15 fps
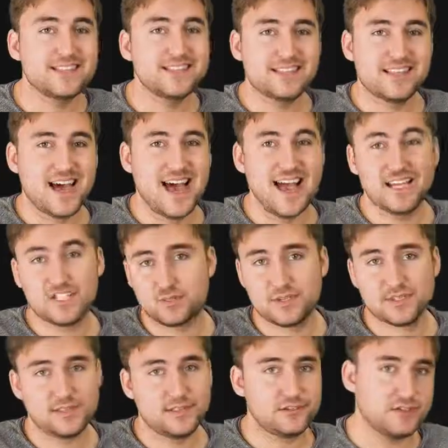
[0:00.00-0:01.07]
isn't the highest
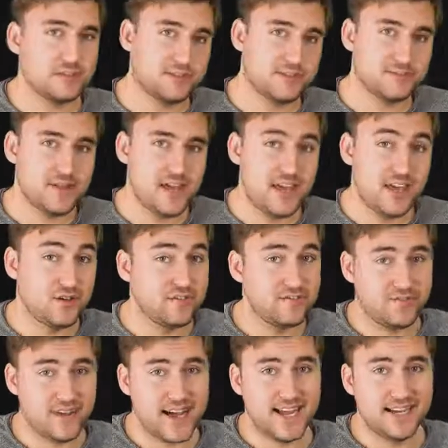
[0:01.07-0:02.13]
resolution display you can
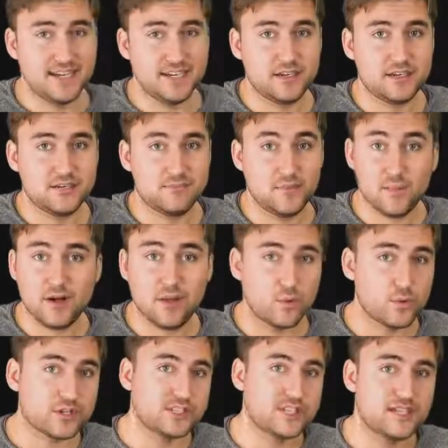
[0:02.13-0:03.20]
find in a mobile
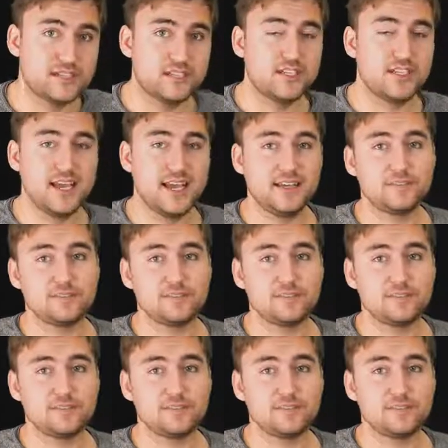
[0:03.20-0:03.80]
workstation today,